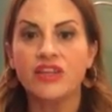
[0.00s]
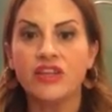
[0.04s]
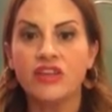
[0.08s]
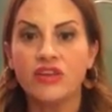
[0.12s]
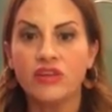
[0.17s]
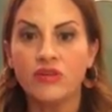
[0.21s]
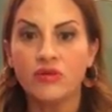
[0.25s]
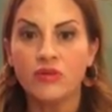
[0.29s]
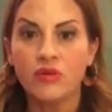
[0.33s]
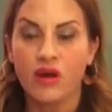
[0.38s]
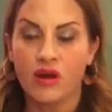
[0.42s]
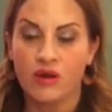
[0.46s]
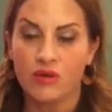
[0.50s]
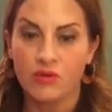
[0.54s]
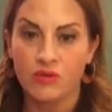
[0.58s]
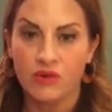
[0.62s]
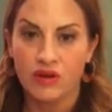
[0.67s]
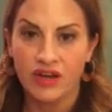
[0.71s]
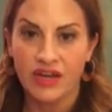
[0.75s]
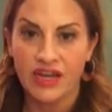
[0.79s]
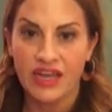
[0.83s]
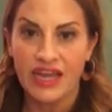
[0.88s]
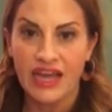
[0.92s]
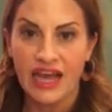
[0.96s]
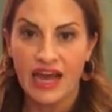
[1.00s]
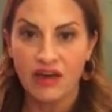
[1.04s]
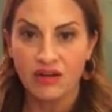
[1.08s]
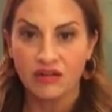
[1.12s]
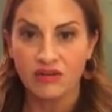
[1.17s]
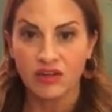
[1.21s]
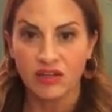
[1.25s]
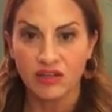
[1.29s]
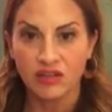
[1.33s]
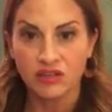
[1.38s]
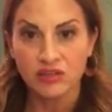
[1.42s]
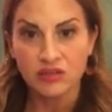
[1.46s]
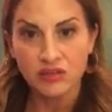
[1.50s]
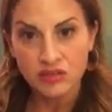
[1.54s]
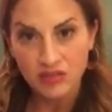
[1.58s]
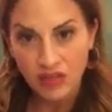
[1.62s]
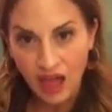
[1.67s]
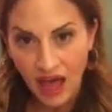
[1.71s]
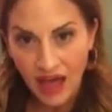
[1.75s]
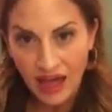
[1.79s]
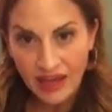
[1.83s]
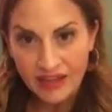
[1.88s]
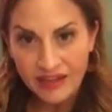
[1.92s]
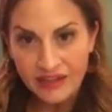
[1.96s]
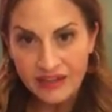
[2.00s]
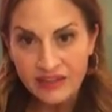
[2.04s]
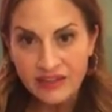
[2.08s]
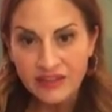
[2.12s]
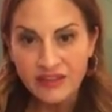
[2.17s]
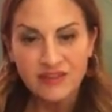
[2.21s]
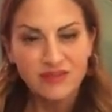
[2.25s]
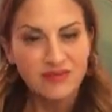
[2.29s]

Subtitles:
you are working out a lot,